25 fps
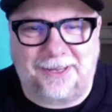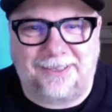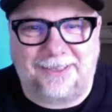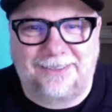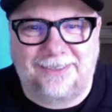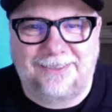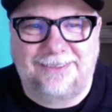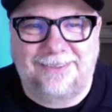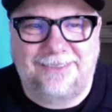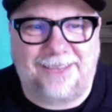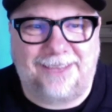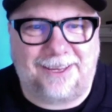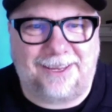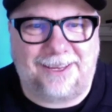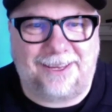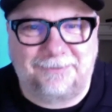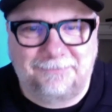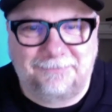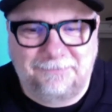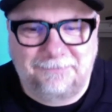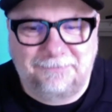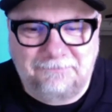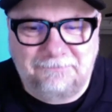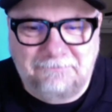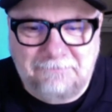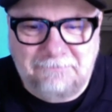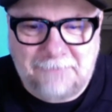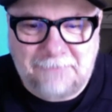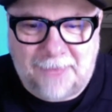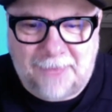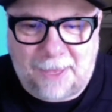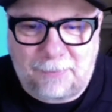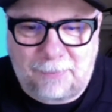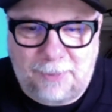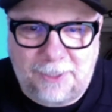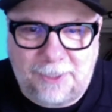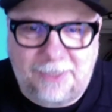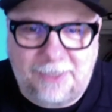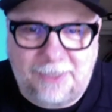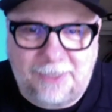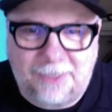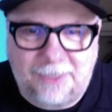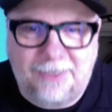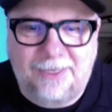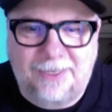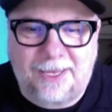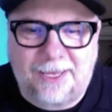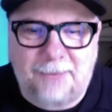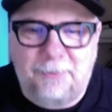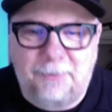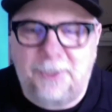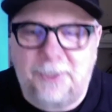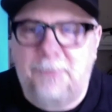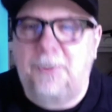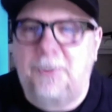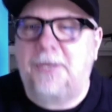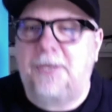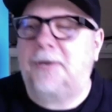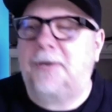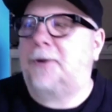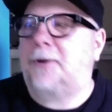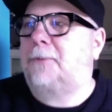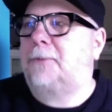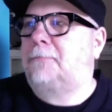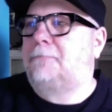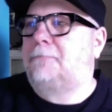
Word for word: Yeah. Happy happy to be here.